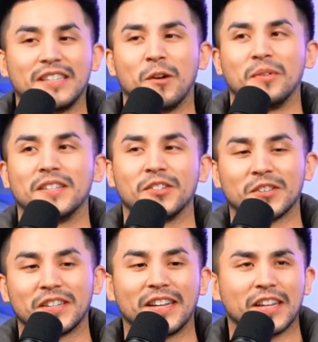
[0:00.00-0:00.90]
He
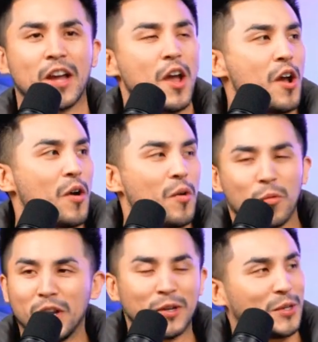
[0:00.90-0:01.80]
turned the light, like,
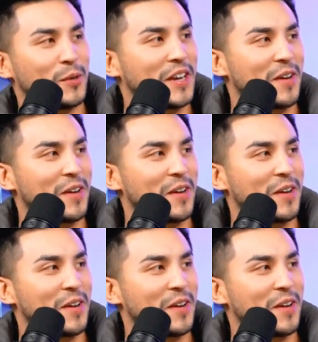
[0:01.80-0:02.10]
what are you doing